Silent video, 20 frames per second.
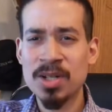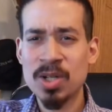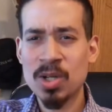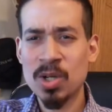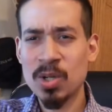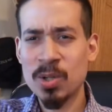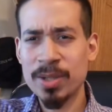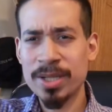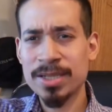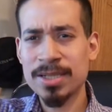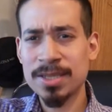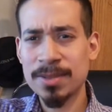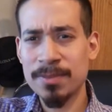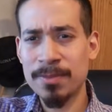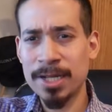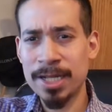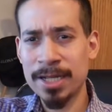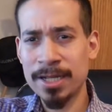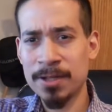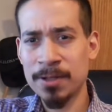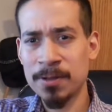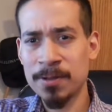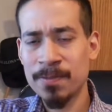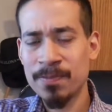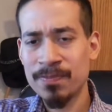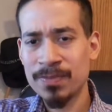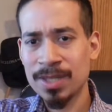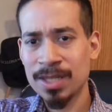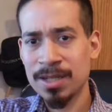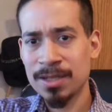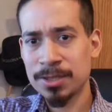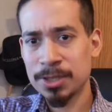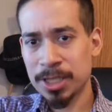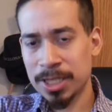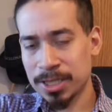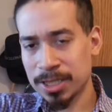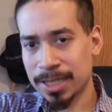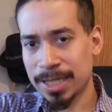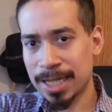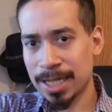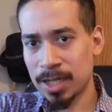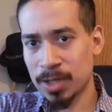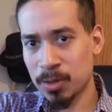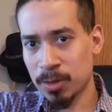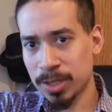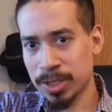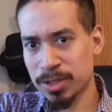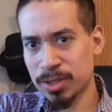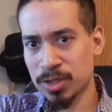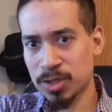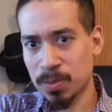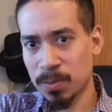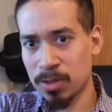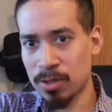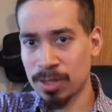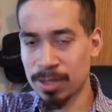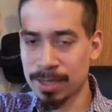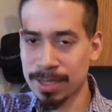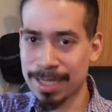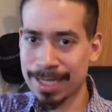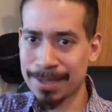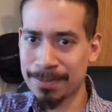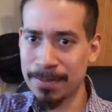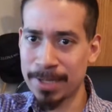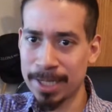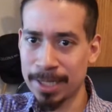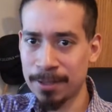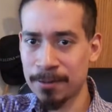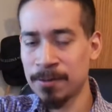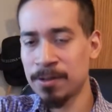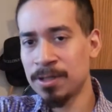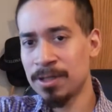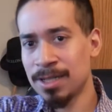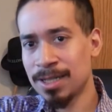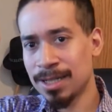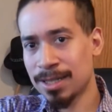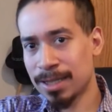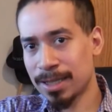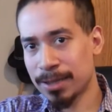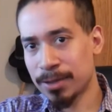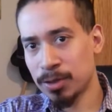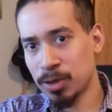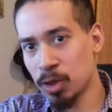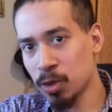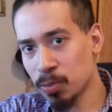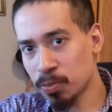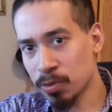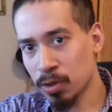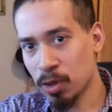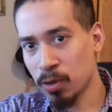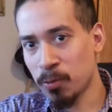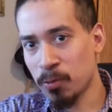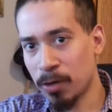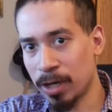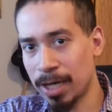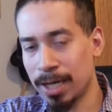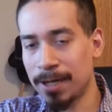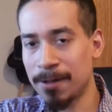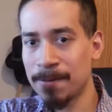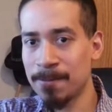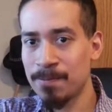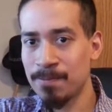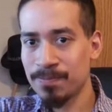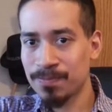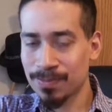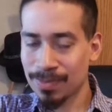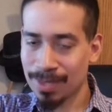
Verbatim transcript: Go into mail, change the categories to small, click mail, click new profile,